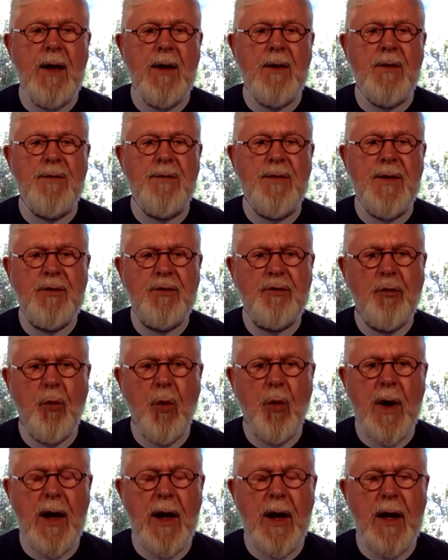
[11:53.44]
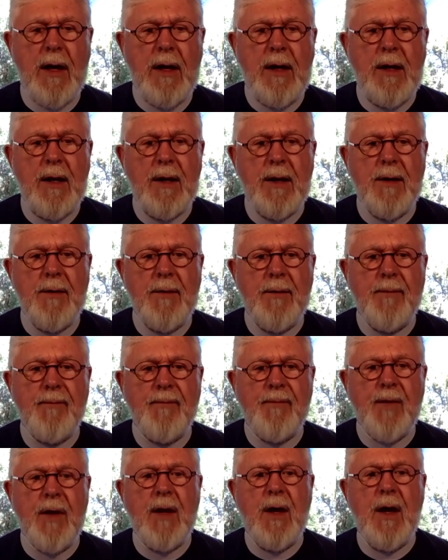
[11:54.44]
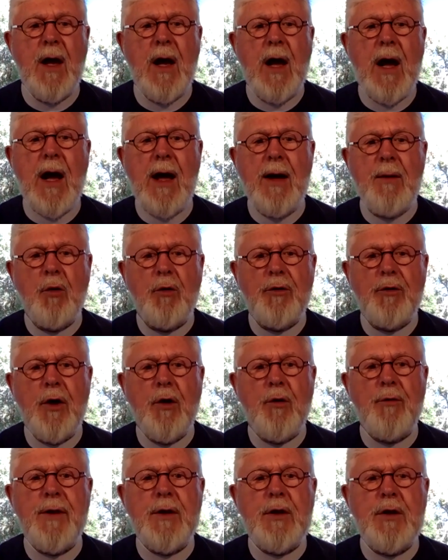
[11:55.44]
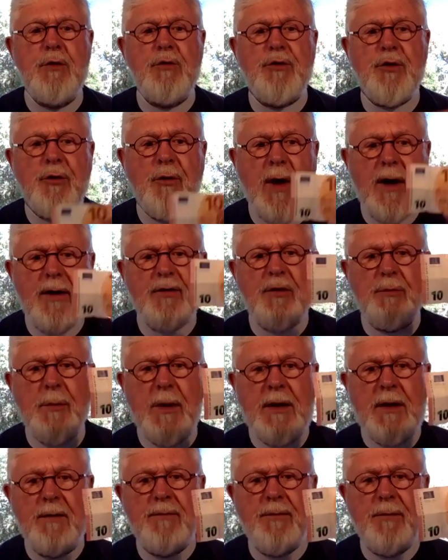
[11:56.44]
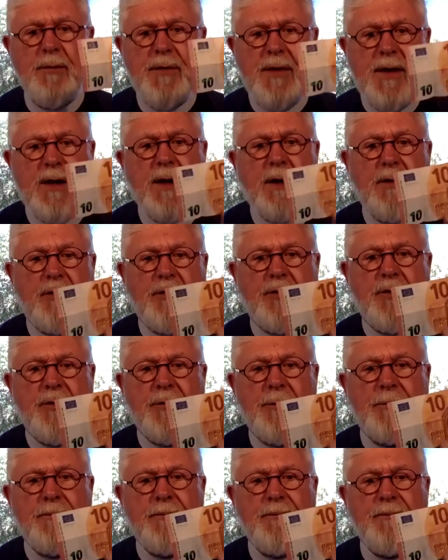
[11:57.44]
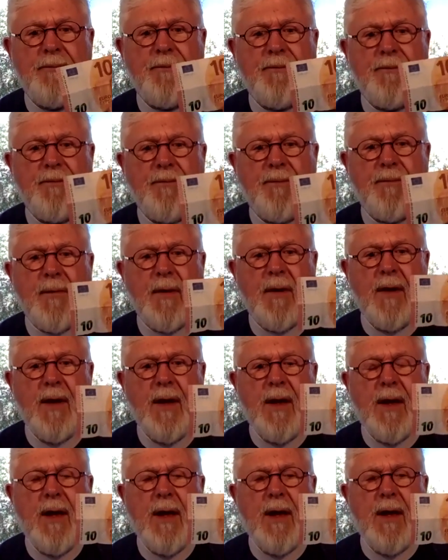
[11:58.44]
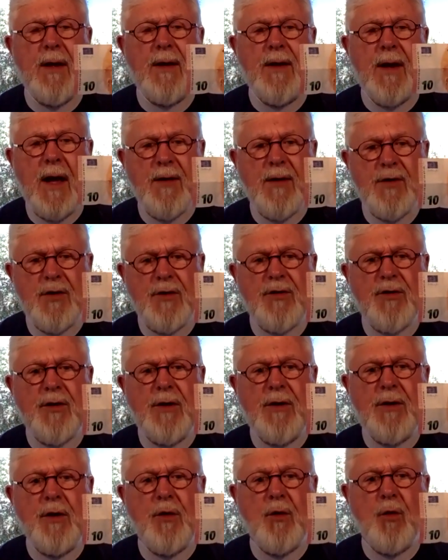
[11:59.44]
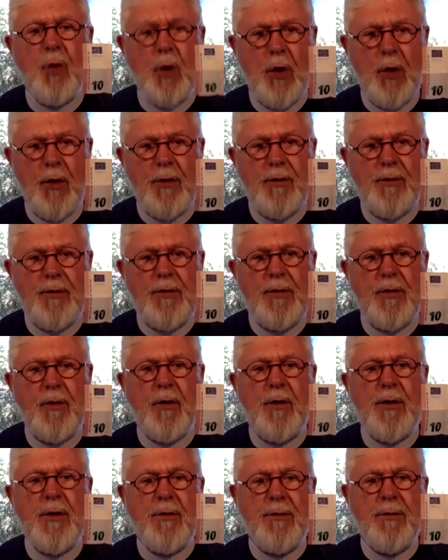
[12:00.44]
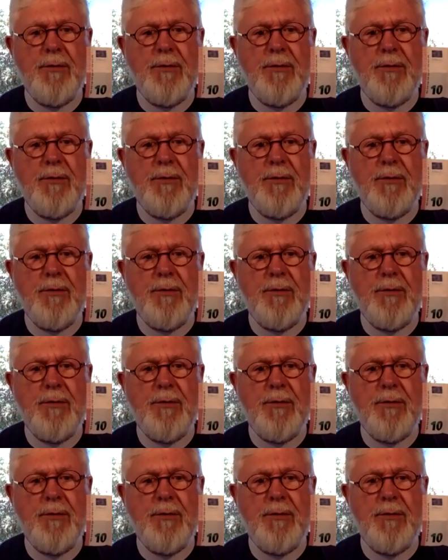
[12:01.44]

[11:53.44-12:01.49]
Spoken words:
This way, I will know that you trust me for this, not just in your words or your